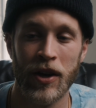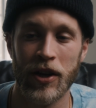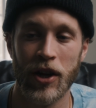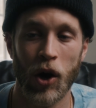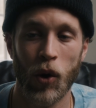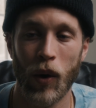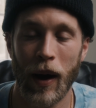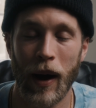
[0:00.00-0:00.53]

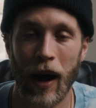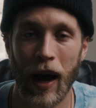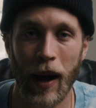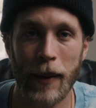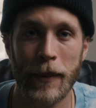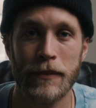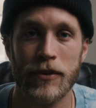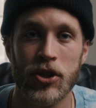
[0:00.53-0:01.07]

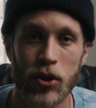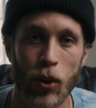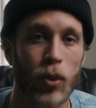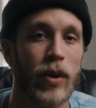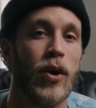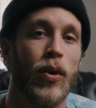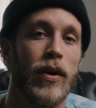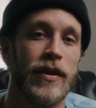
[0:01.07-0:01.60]
I'm
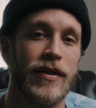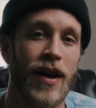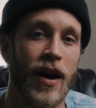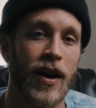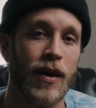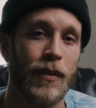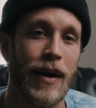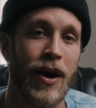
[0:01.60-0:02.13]
solely going to
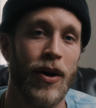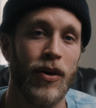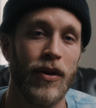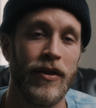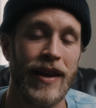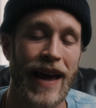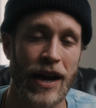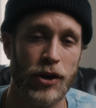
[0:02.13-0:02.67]
talk about
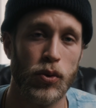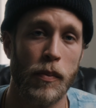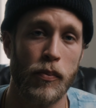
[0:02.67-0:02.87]
the actual